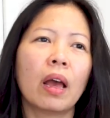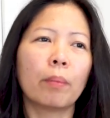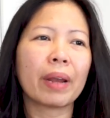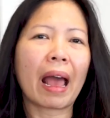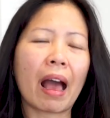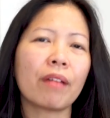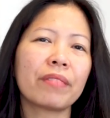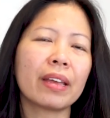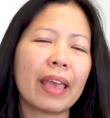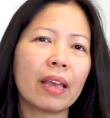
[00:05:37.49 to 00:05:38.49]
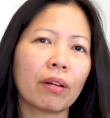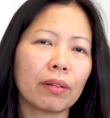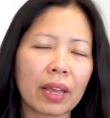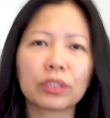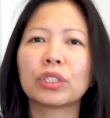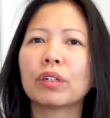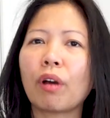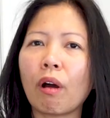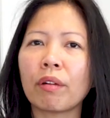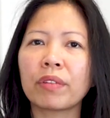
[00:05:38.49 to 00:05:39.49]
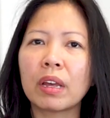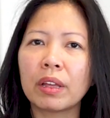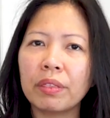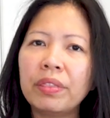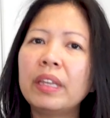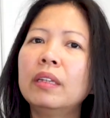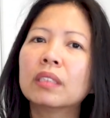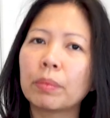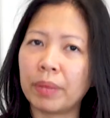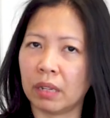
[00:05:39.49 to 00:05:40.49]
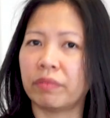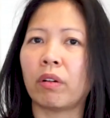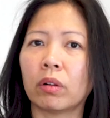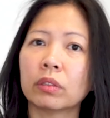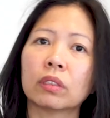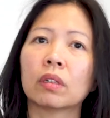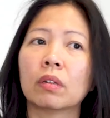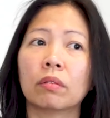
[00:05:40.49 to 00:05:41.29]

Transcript: but having a collection of these pitfalls,